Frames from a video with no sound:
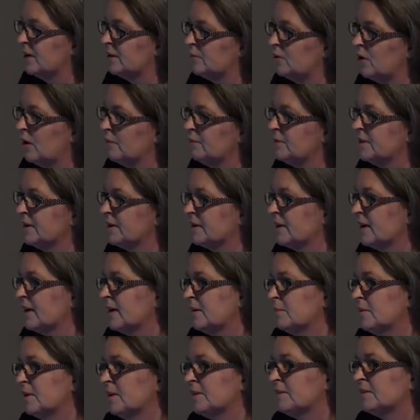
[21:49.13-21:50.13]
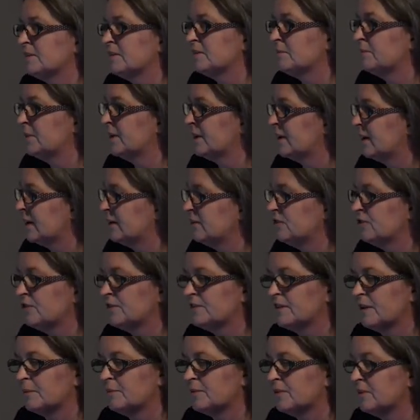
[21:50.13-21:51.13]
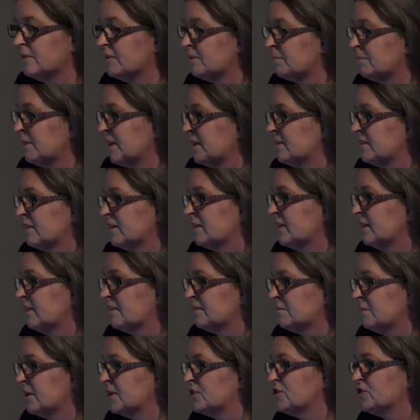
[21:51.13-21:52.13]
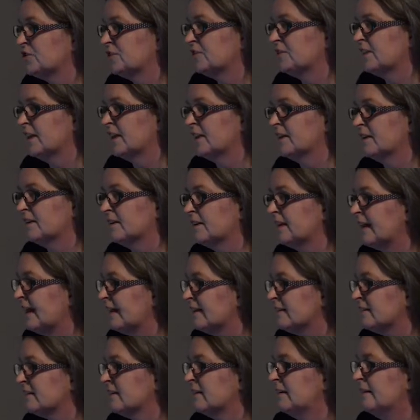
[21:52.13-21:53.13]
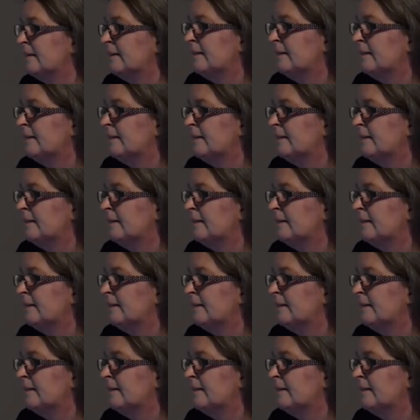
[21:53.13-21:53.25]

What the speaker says: optic cables, is being intercepted as basically as much as they can get.